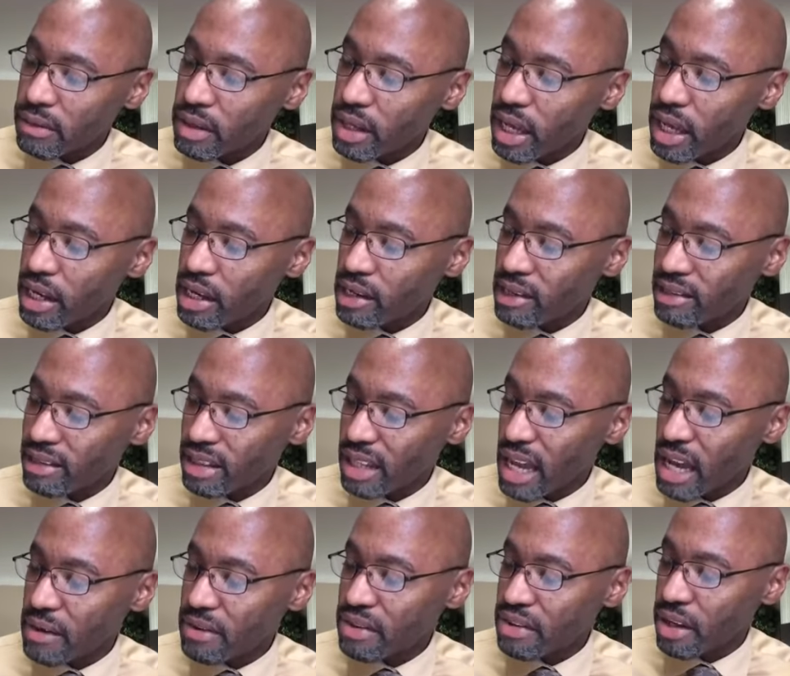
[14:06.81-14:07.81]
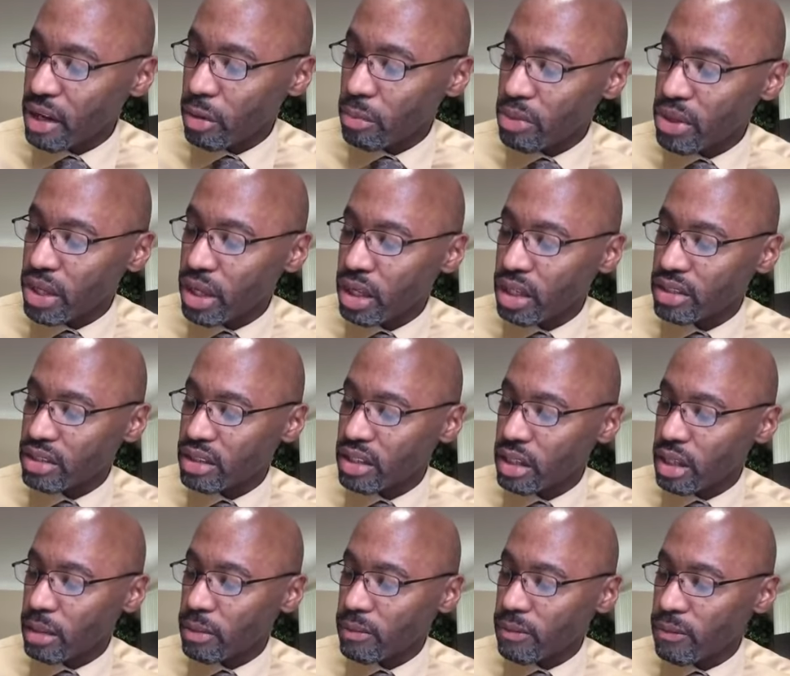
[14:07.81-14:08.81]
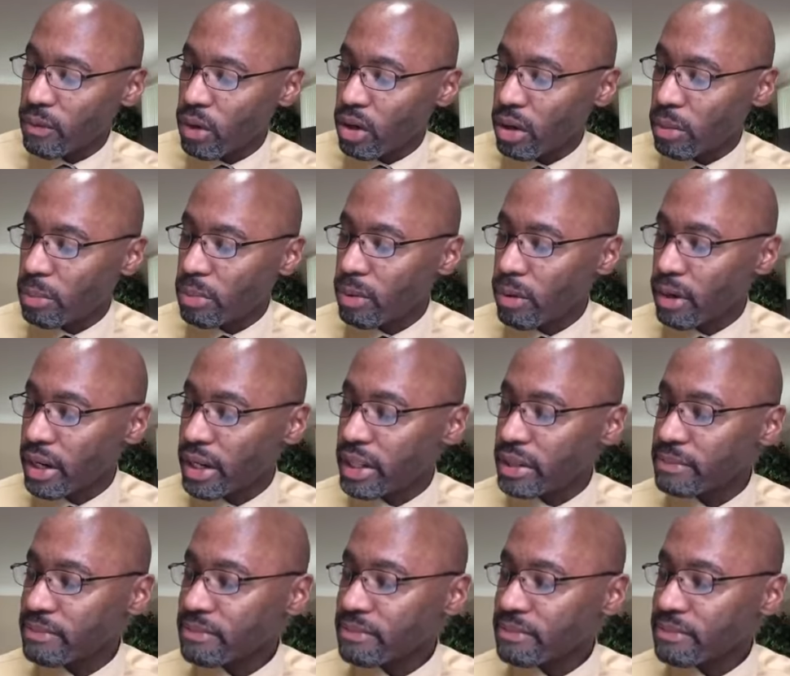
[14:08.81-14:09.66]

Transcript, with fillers: and his life shall be unto him for a prey.